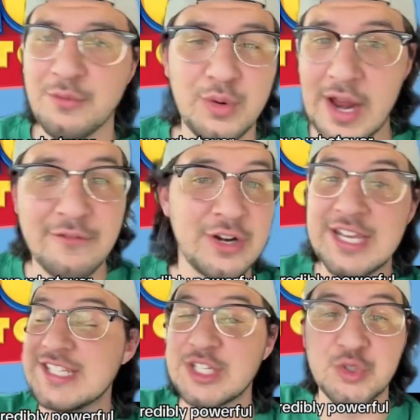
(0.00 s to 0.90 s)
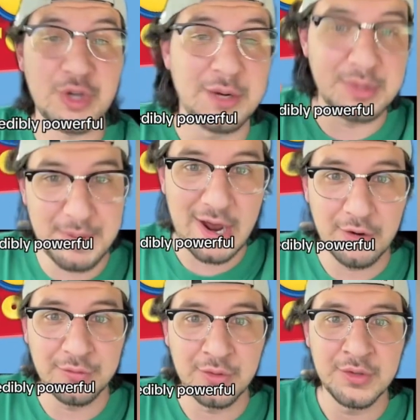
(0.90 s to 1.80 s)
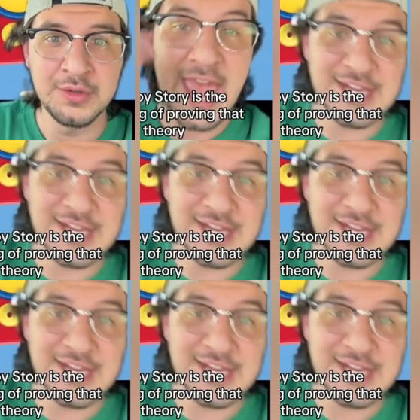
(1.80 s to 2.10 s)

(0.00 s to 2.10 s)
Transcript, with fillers: whatever, is incredibly powerful. And